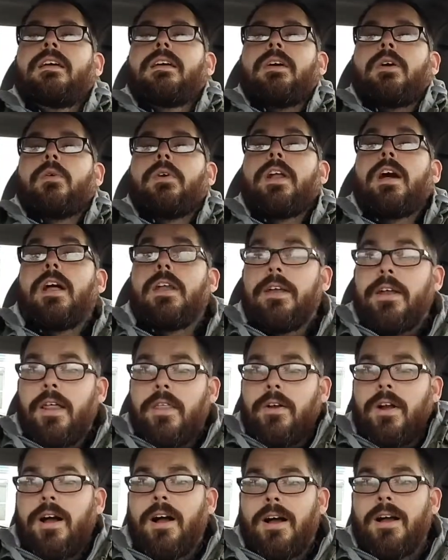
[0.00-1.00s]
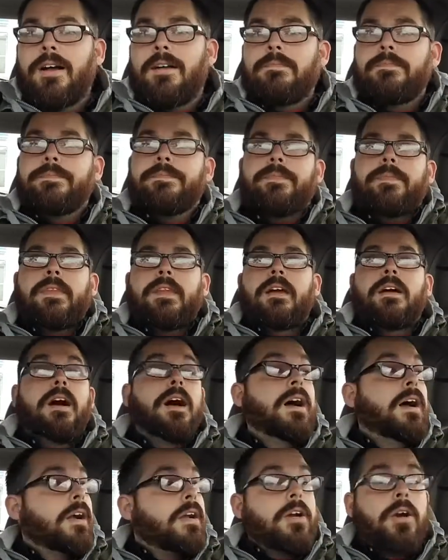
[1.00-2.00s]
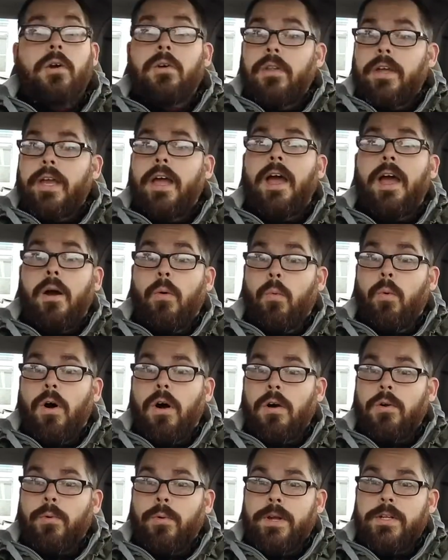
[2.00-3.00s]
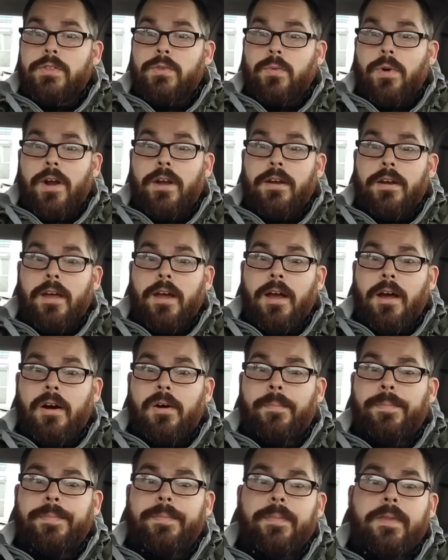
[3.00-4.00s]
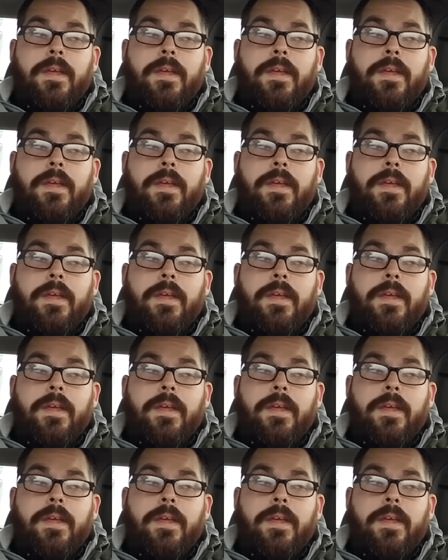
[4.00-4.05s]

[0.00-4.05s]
Going on another hunt. Uh, currently at Walgreens right now.